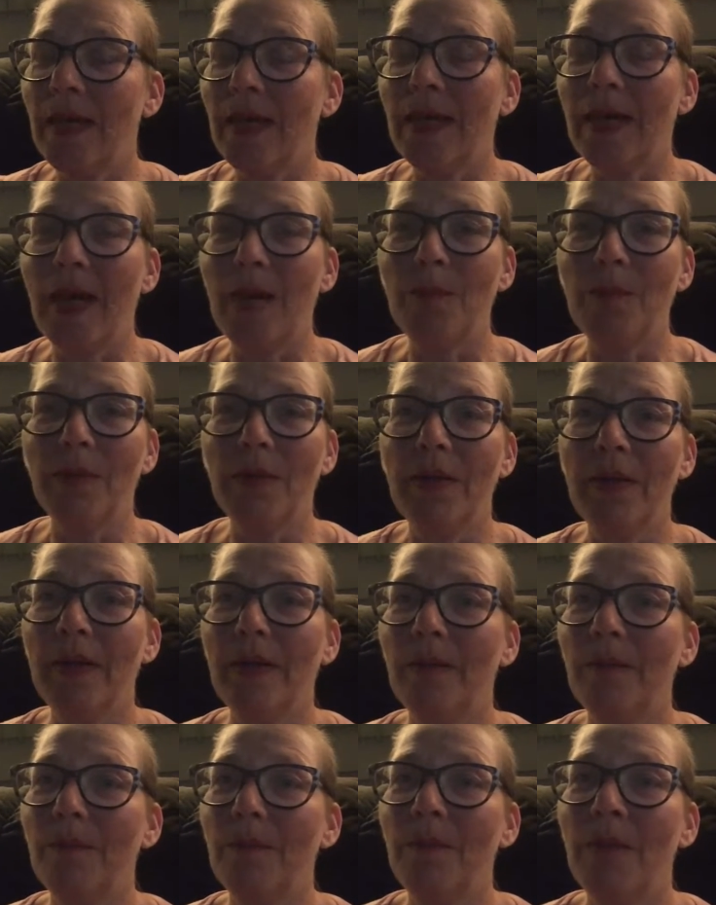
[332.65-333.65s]
And I bring
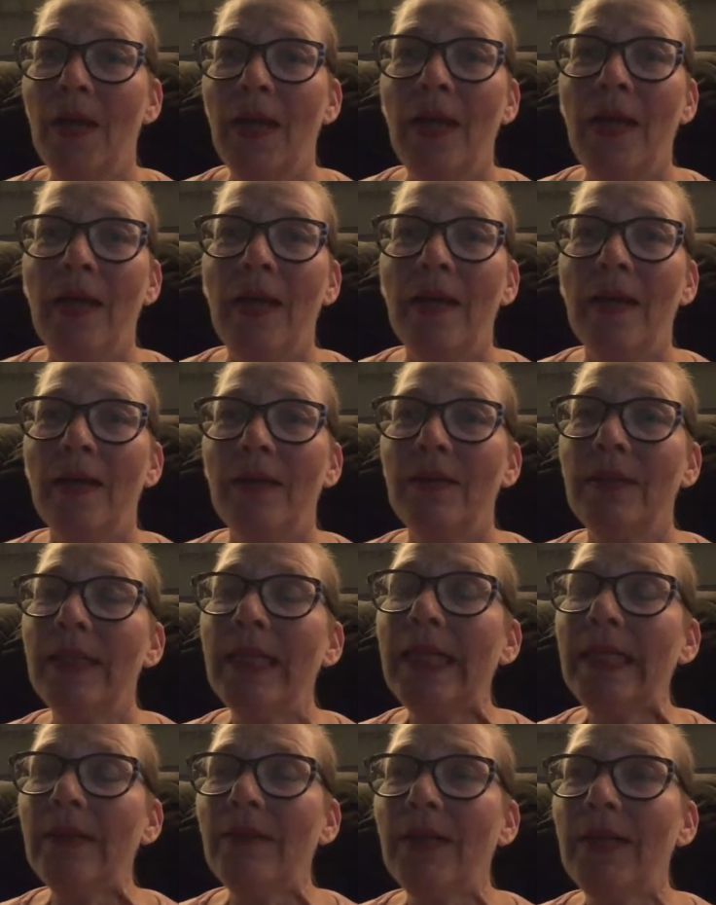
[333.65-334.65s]
them
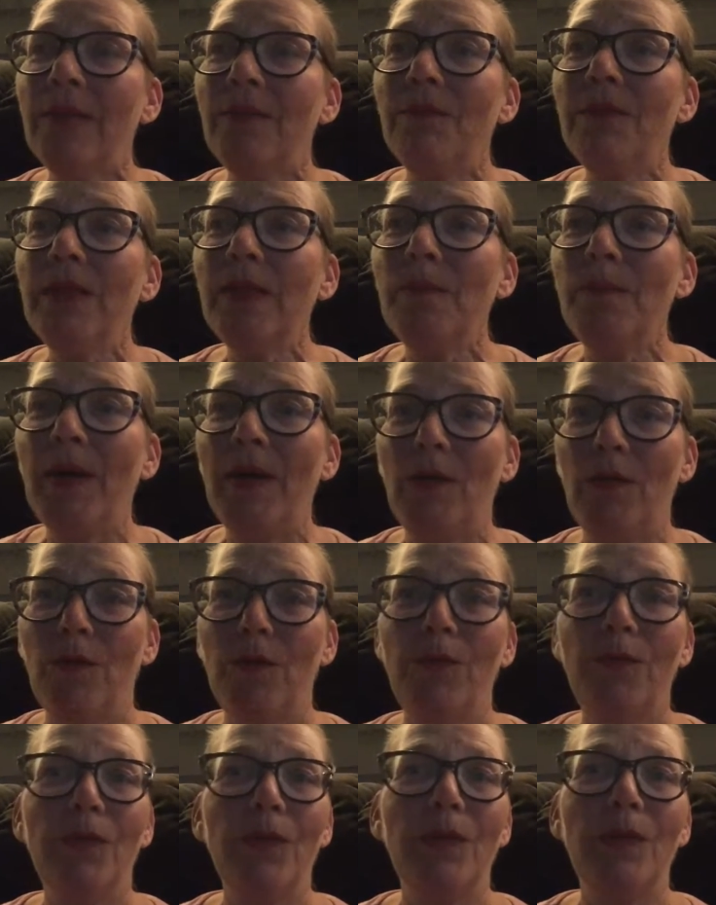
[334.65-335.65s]
literally wheelbarrow
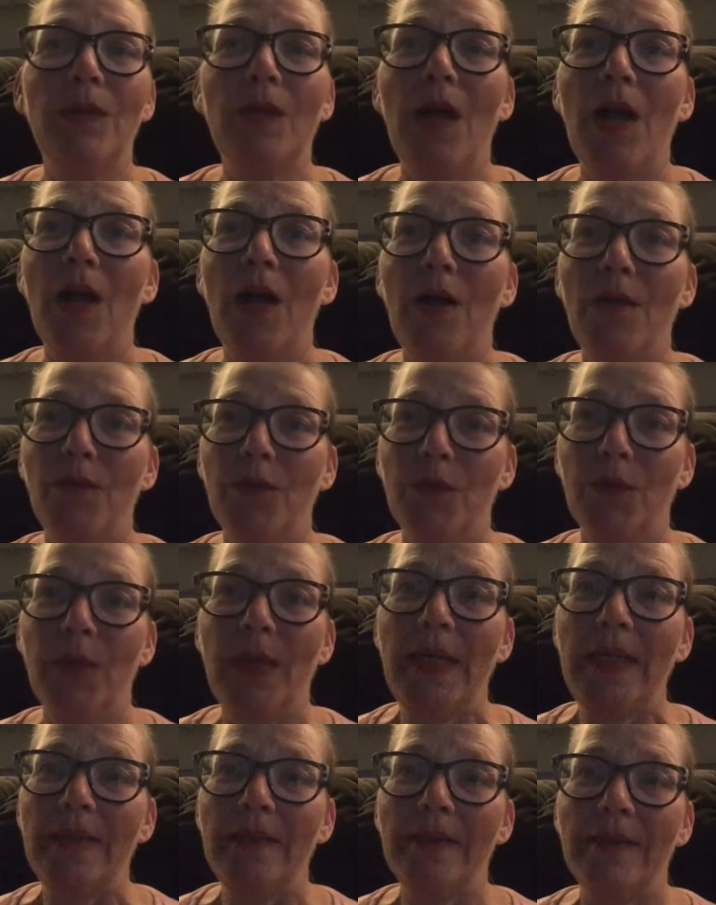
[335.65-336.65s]
full of
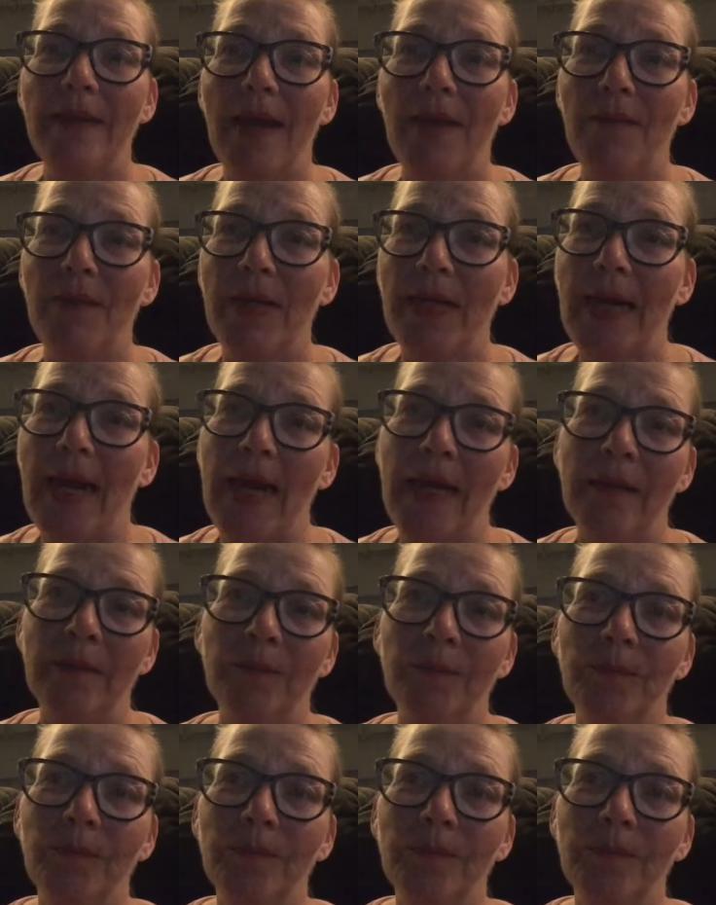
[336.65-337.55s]
greens every day.